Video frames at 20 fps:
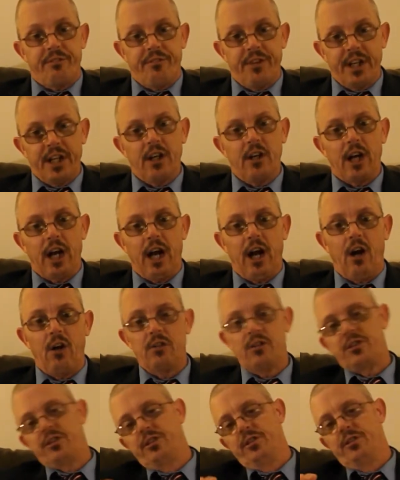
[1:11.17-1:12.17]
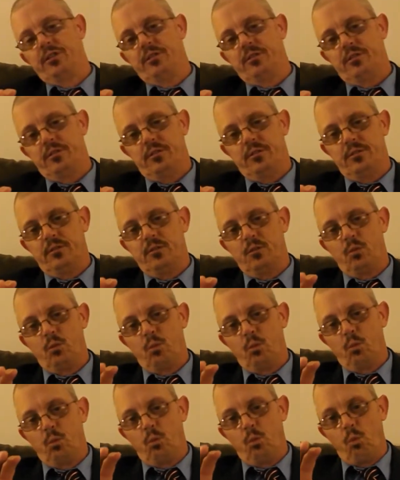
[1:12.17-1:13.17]
figure out
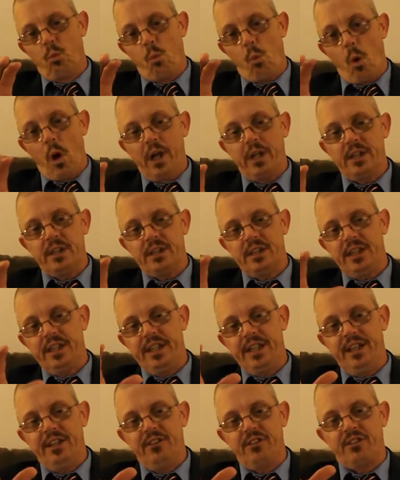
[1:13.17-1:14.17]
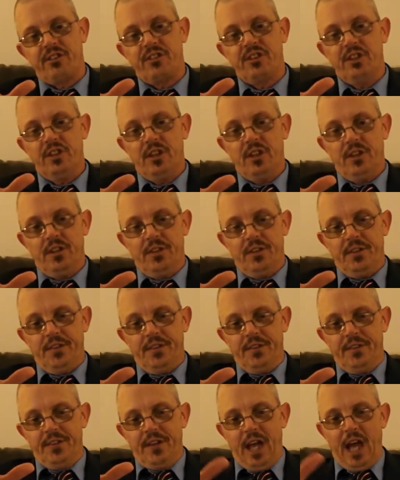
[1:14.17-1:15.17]
what is
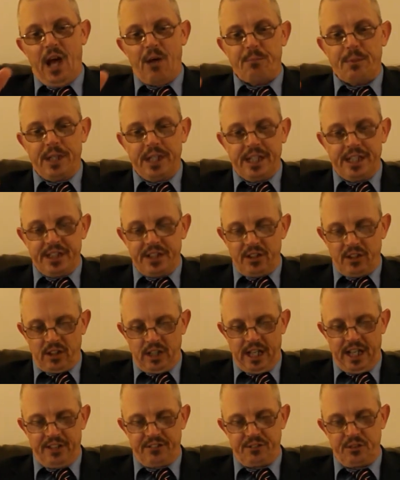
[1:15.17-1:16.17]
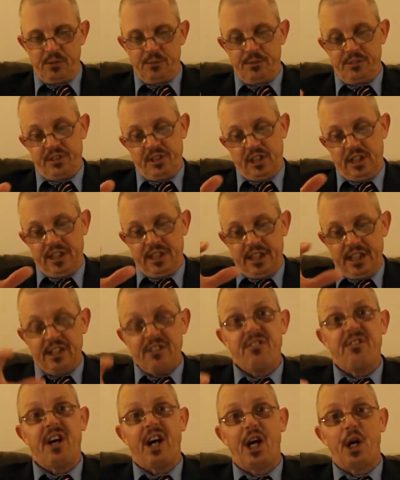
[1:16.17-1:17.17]
happening in their classrooms. They'll
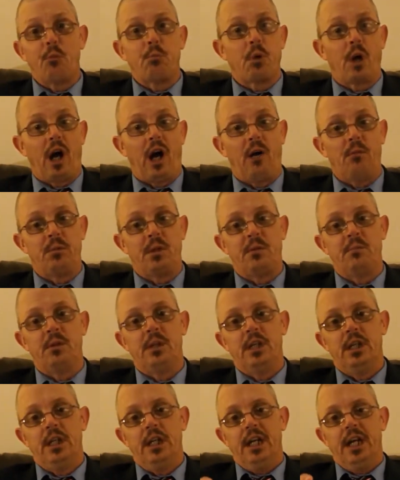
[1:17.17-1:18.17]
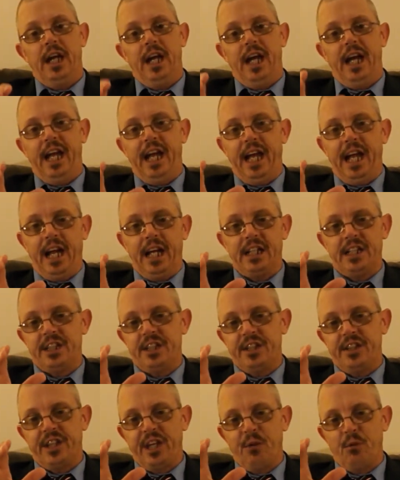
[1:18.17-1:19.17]
identify a problem, and
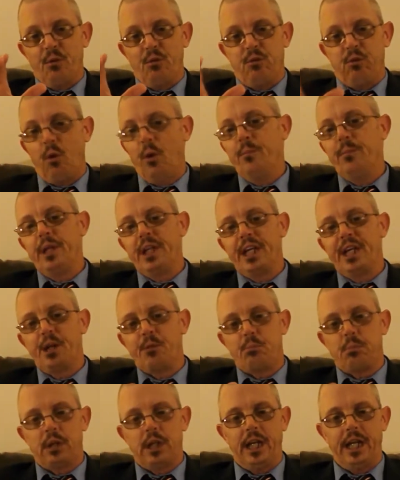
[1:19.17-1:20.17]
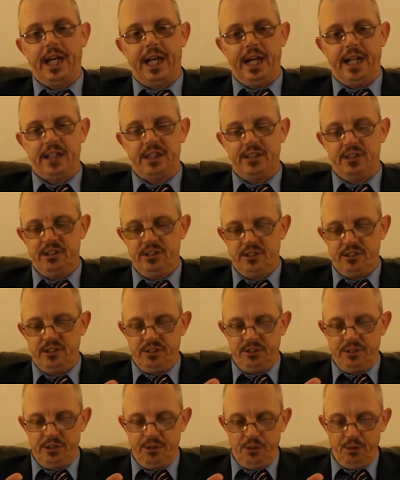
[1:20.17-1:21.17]
they will formulate a plan
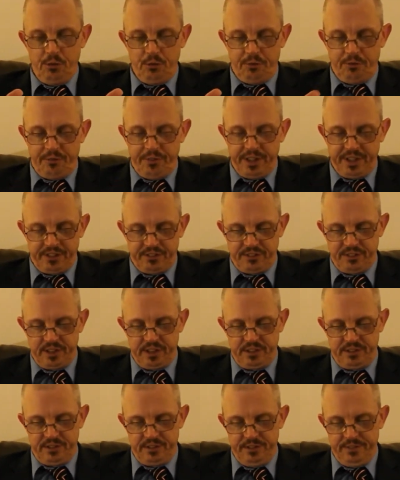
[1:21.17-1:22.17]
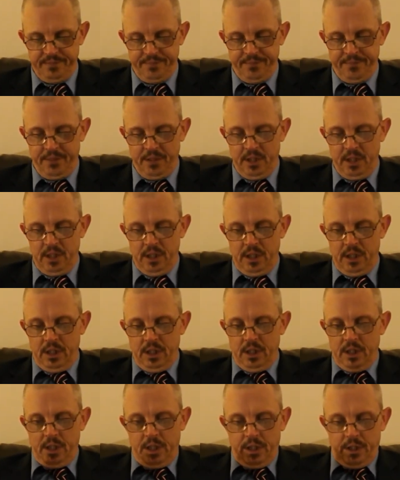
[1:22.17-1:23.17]
to fix
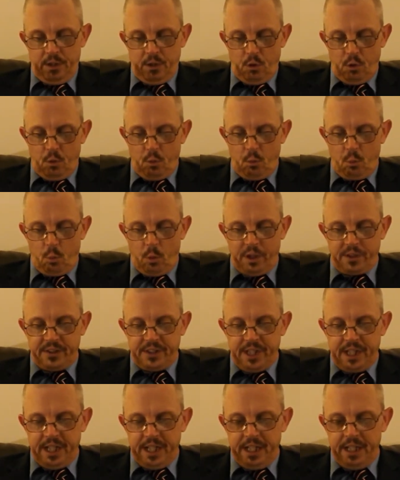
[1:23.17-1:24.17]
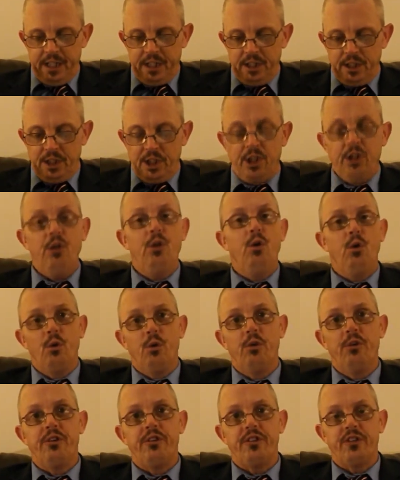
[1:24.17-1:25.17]
it. What they
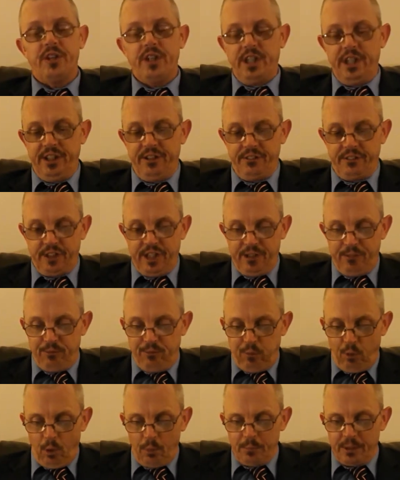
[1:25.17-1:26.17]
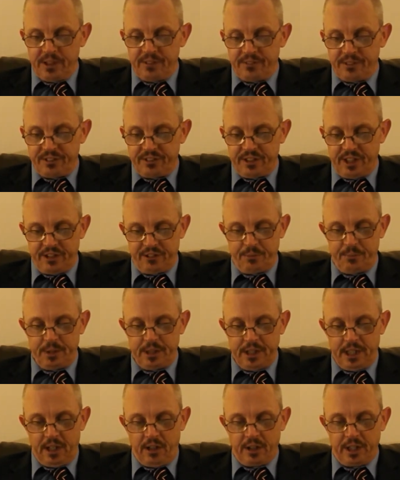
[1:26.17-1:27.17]
use is a formative
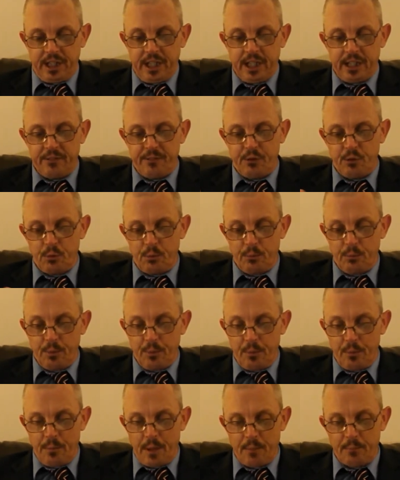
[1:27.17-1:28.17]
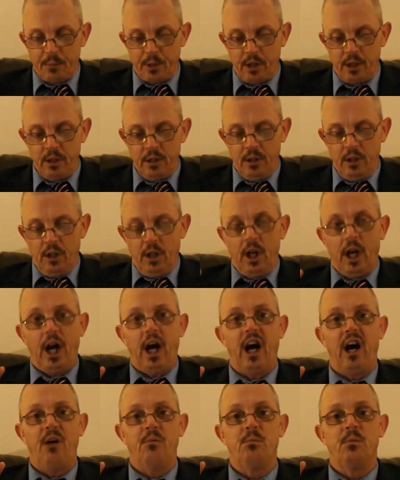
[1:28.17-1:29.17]
assessment. Now, again, if we remember
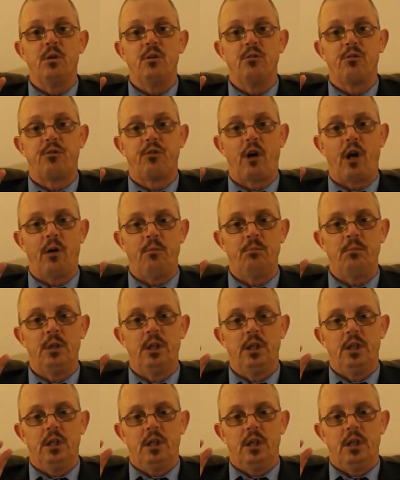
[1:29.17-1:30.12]
from